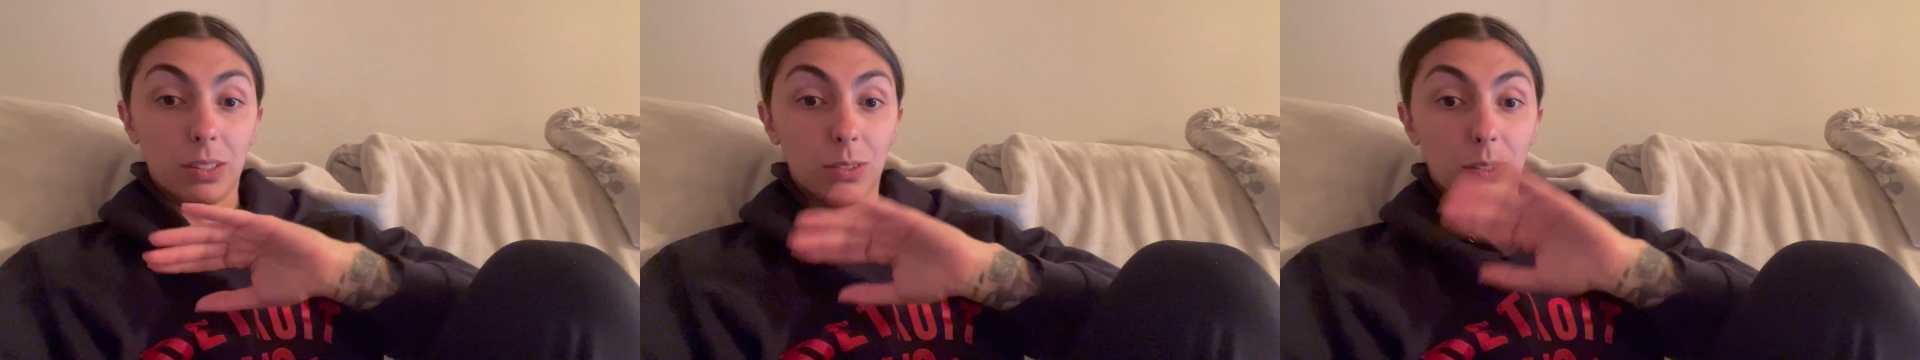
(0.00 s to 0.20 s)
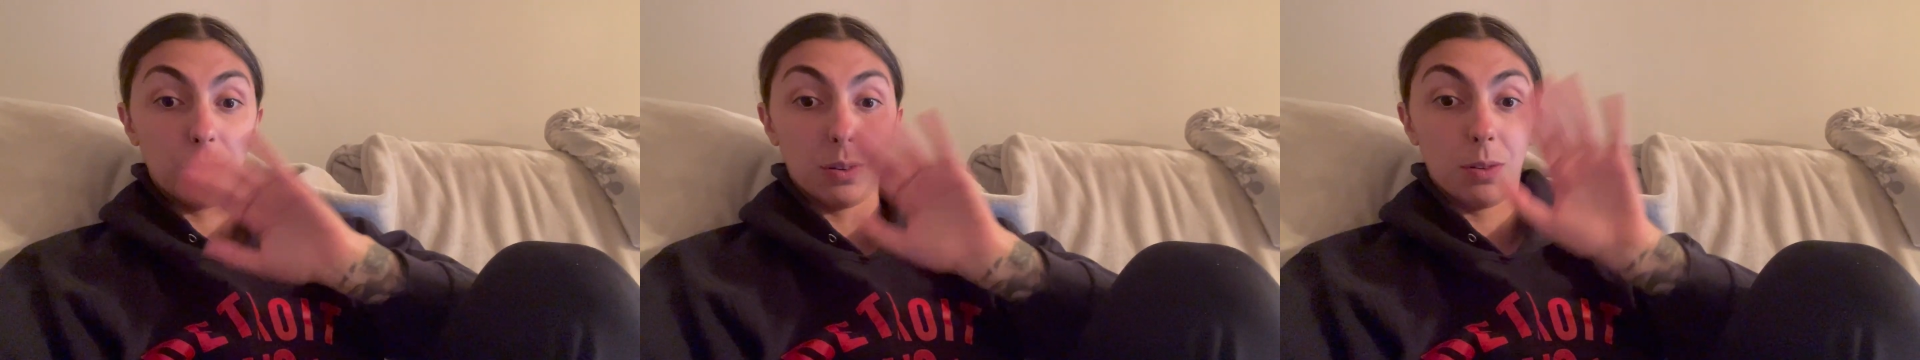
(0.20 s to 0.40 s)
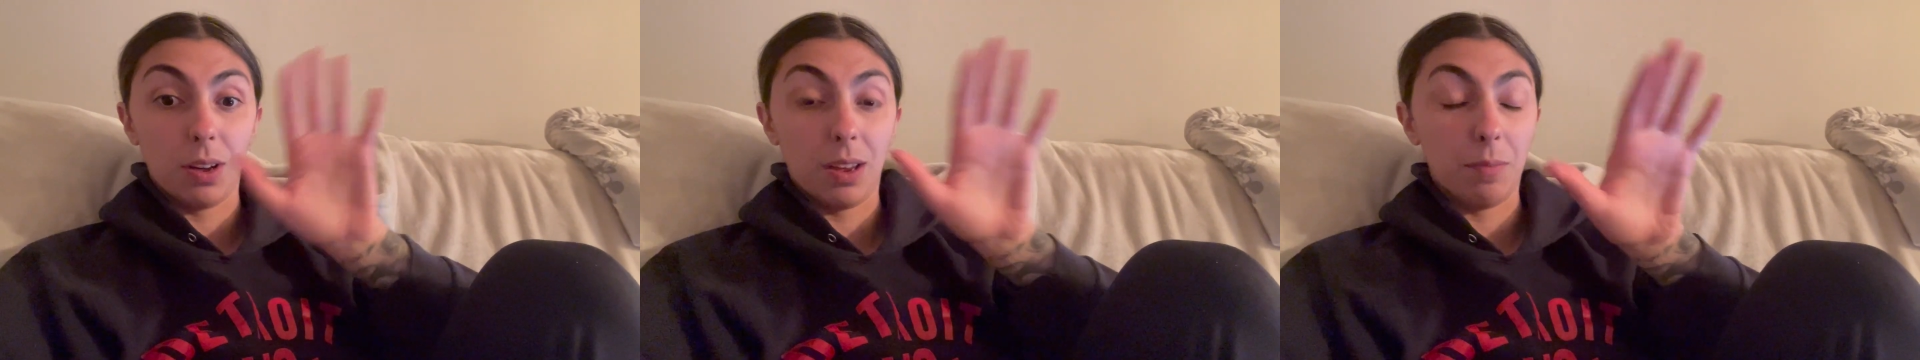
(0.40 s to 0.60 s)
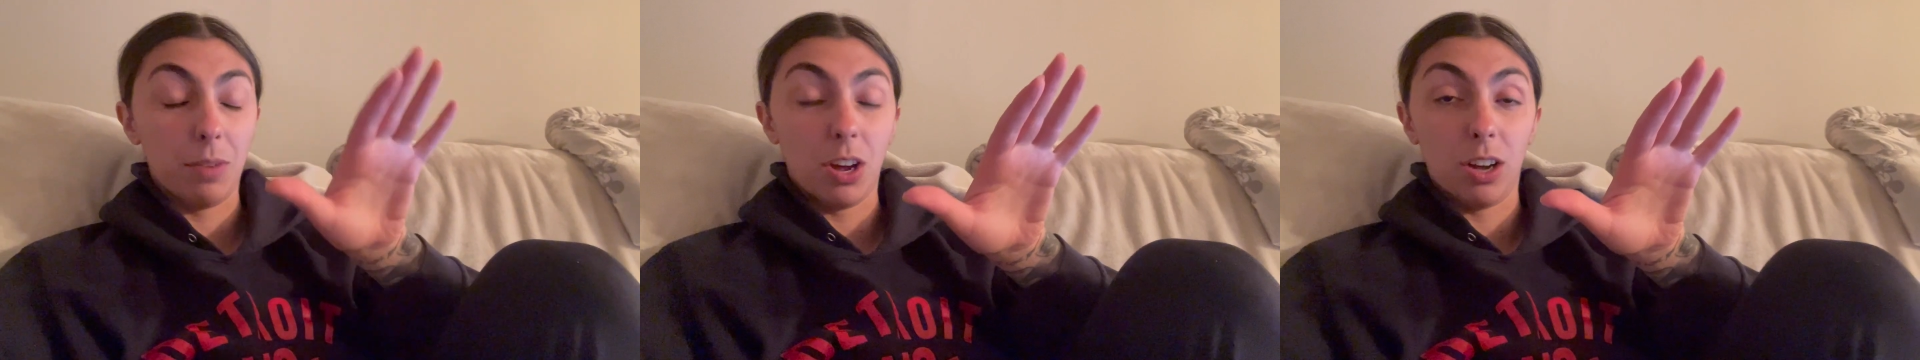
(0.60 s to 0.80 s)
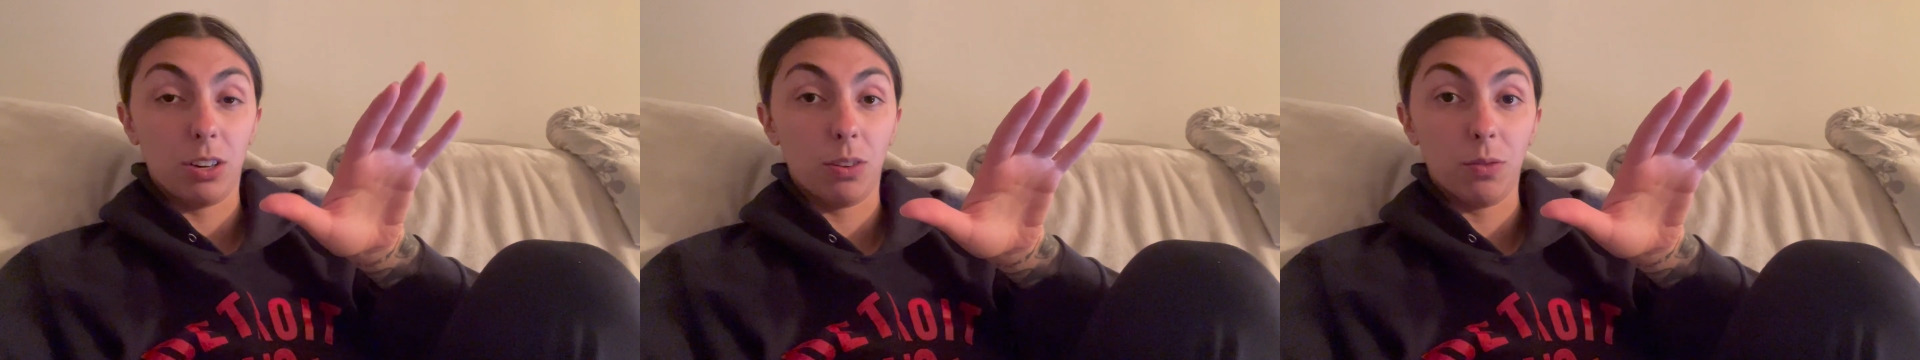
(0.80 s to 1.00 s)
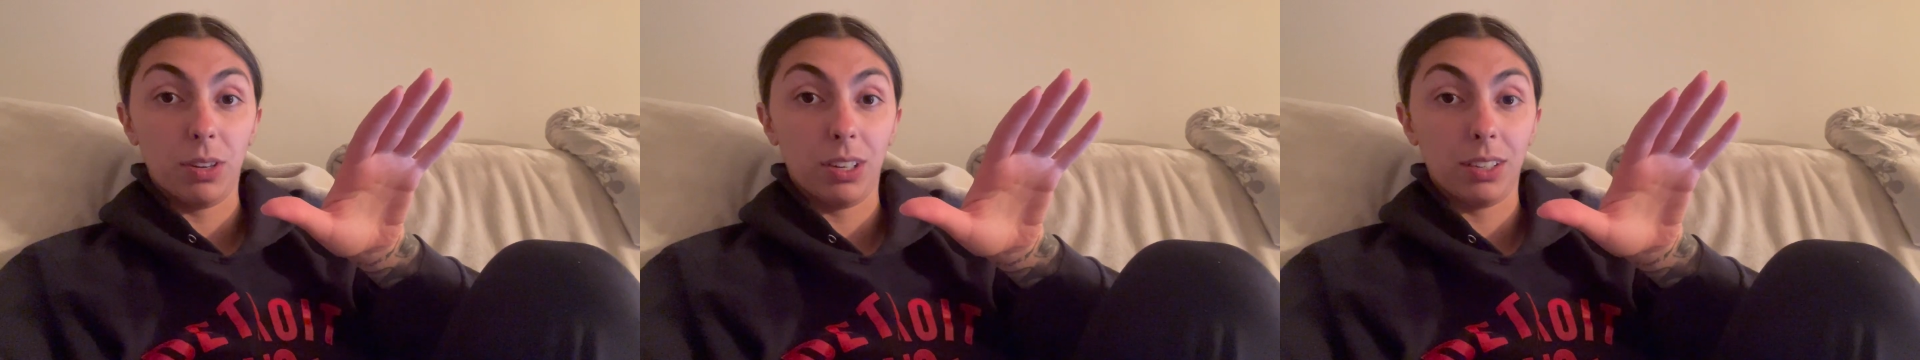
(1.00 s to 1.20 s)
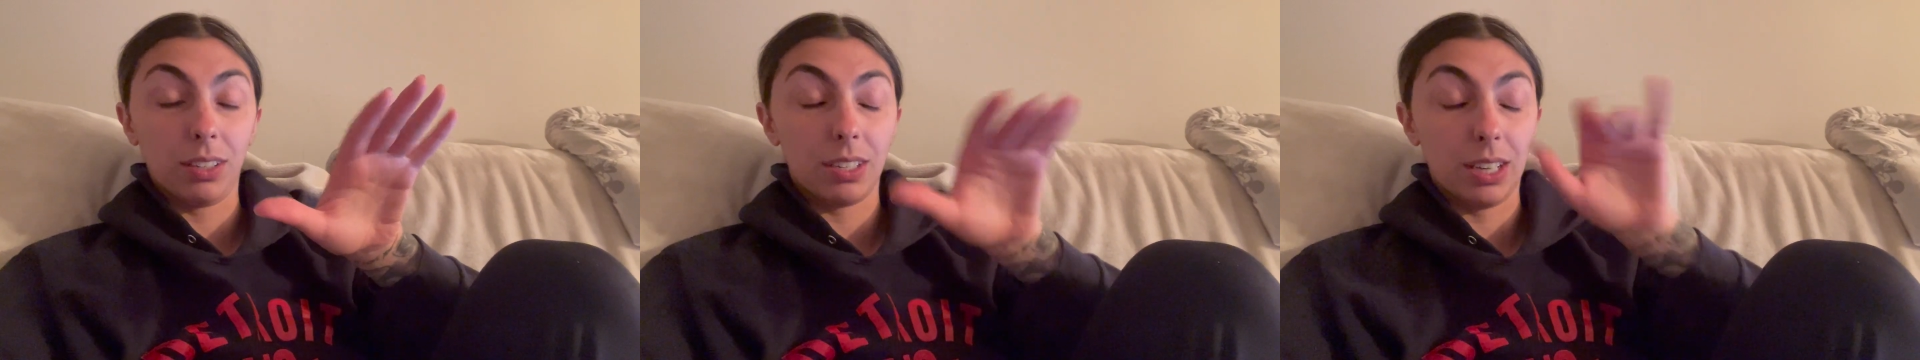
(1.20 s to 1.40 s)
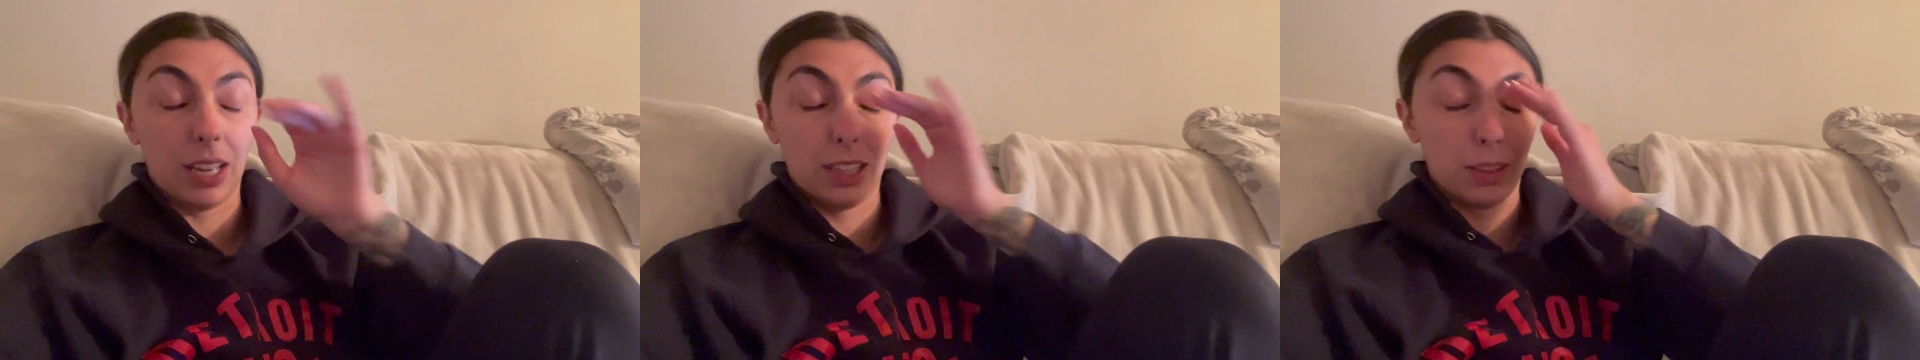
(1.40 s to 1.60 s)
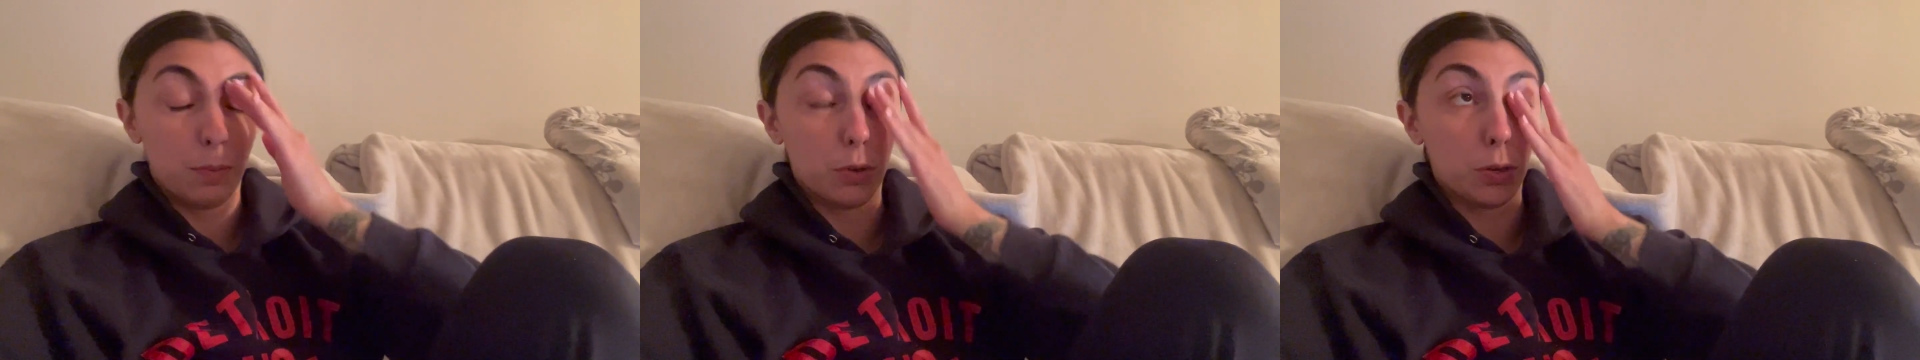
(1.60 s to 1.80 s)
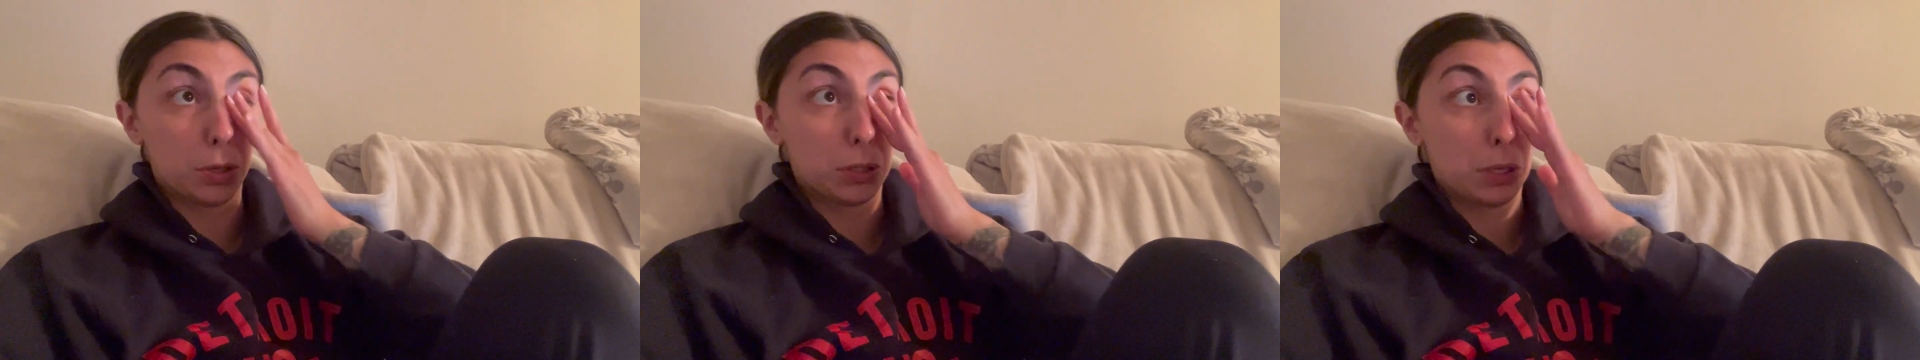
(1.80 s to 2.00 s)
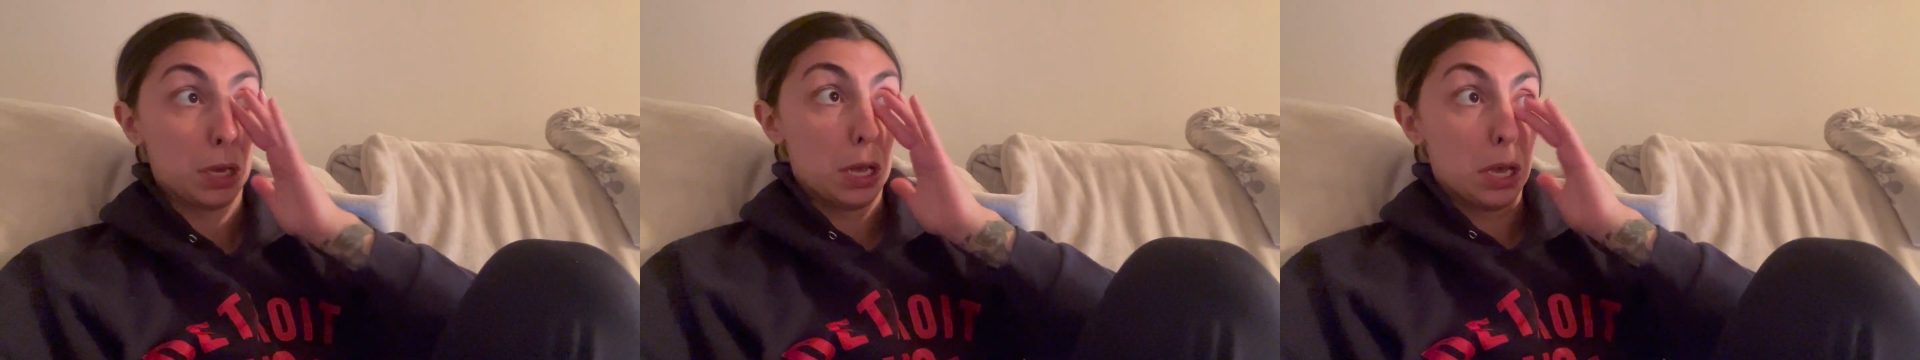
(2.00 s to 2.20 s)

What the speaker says: so I'm not going to get the books.